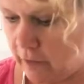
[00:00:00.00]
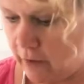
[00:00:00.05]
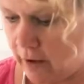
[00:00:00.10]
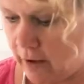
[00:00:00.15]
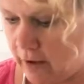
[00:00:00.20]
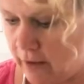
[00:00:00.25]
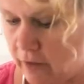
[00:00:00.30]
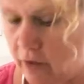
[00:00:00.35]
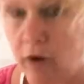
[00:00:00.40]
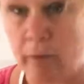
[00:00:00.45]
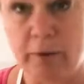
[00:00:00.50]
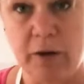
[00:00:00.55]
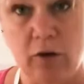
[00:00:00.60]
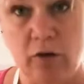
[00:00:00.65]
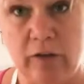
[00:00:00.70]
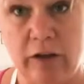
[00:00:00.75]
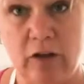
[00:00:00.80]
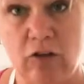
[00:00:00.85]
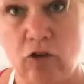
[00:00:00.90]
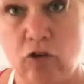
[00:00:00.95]
that I'll be
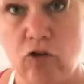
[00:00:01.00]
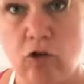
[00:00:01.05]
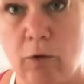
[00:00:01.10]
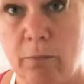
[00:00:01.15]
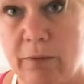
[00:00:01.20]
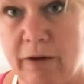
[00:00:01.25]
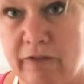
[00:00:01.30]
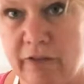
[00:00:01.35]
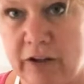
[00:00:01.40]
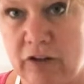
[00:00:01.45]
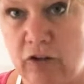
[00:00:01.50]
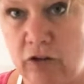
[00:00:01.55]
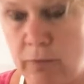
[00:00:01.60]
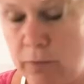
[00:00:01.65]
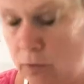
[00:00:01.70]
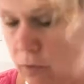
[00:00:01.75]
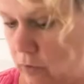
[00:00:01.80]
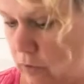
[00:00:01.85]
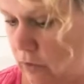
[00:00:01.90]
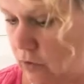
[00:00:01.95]
using to chop my
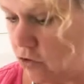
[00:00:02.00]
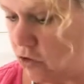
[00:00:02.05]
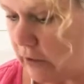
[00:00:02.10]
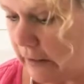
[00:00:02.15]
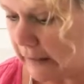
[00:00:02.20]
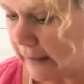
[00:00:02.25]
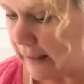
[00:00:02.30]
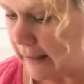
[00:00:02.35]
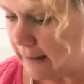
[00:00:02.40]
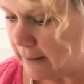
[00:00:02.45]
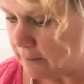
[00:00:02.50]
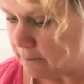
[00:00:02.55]
vegetables and chicken.